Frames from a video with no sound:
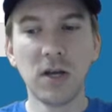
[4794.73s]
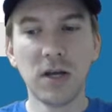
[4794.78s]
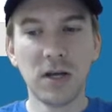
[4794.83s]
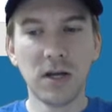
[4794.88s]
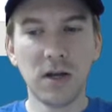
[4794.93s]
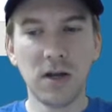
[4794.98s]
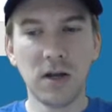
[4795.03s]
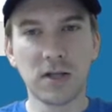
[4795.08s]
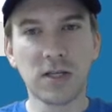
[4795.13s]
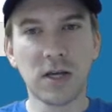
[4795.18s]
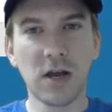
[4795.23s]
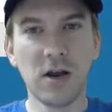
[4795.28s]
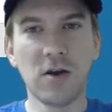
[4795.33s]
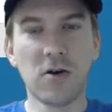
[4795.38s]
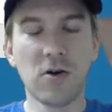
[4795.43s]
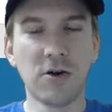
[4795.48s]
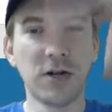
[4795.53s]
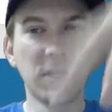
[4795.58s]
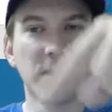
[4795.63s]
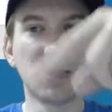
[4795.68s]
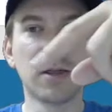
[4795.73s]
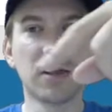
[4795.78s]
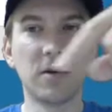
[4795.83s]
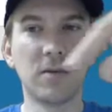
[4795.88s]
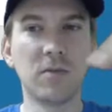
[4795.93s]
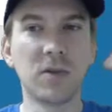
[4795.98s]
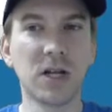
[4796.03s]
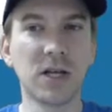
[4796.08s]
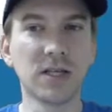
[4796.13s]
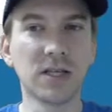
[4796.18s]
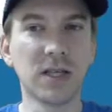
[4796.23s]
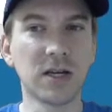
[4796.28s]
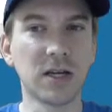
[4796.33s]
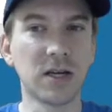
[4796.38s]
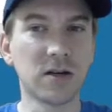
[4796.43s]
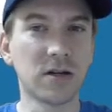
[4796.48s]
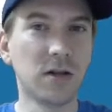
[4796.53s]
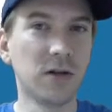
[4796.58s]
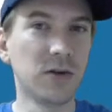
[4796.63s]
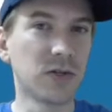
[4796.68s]
it's kind of hard to hit them. But as they
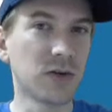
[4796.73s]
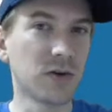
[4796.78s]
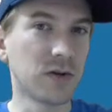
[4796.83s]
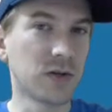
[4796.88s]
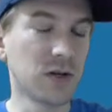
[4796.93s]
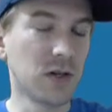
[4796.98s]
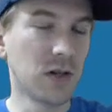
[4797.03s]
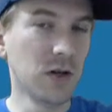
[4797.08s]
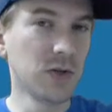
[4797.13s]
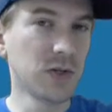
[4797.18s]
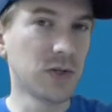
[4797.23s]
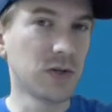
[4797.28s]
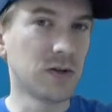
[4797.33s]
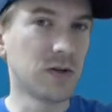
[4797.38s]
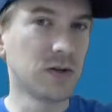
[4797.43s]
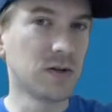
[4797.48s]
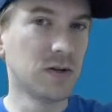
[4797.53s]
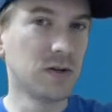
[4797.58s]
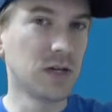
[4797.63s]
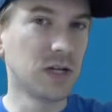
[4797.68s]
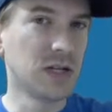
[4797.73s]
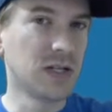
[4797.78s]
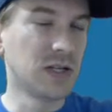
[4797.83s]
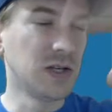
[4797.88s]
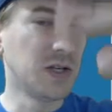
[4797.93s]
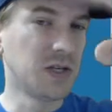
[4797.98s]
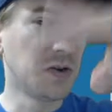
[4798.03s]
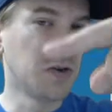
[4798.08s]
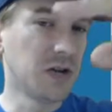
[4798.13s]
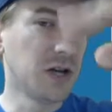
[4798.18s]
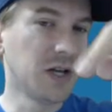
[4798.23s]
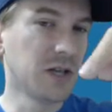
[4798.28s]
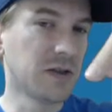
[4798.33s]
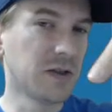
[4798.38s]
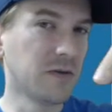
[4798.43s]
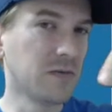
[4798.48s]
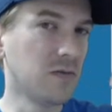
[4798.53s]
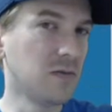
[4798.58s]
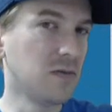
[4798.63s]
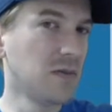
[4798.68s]
get closer and closer, it gets easier to hit
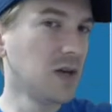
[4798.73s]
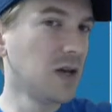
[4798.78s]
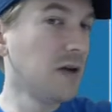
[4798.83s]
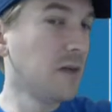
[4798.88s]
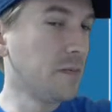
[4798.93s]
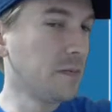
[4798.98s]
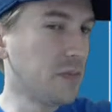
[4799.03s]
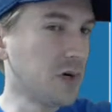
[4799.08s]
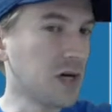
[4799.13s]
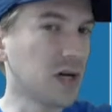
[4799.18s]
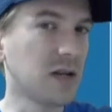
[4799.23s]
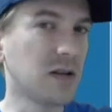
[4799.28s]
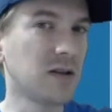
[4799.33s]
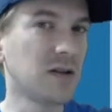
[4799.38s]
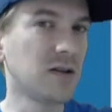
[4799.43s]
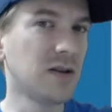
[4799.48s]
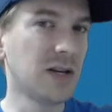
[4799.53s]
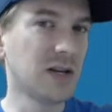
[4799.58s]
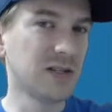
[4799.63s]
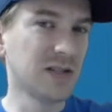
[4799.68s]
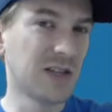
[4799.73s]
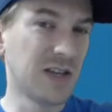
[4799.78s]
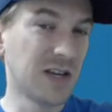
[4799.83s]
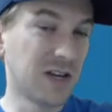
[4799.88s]
them. But as they get